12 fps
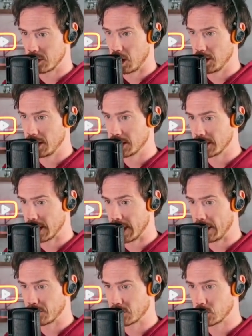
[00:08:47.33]
I need to get
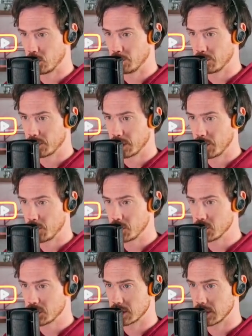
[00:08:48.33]
out of the storm. Can we
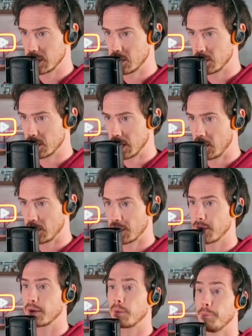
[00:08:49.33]
just... Can I...
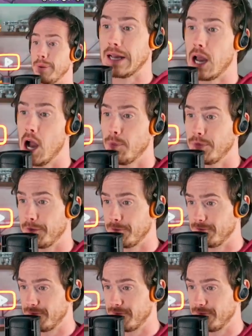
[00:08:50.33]
Pick up the...